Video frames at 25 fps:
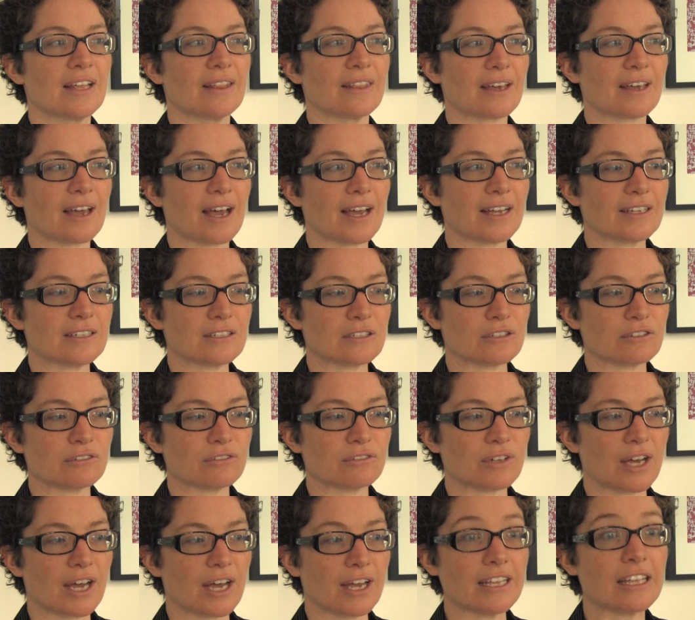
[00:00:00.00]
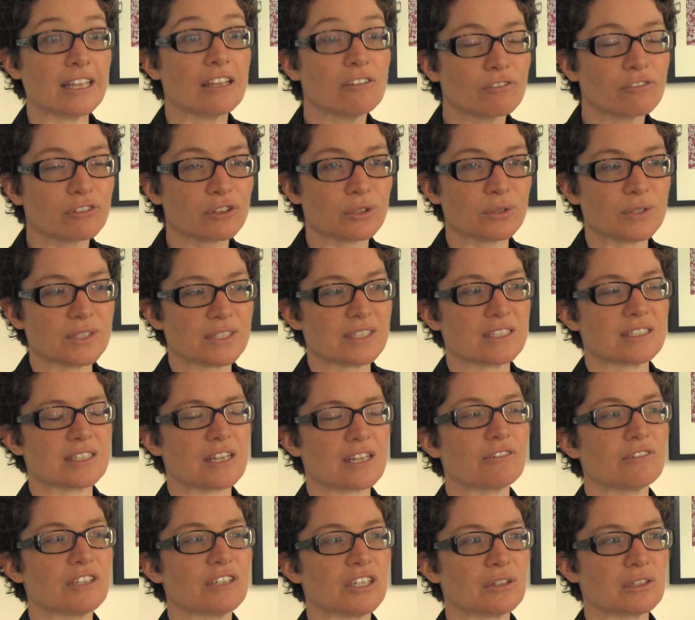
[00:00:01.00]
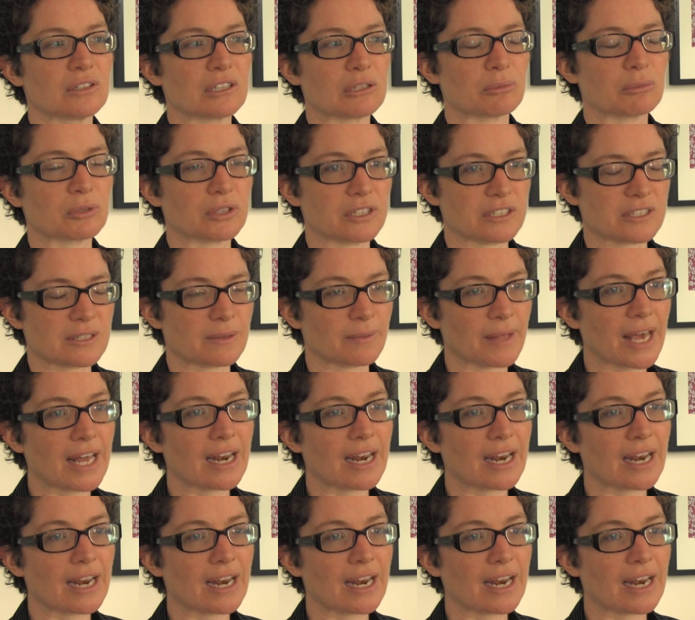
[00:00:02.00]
the kind of influences of neoliberalism,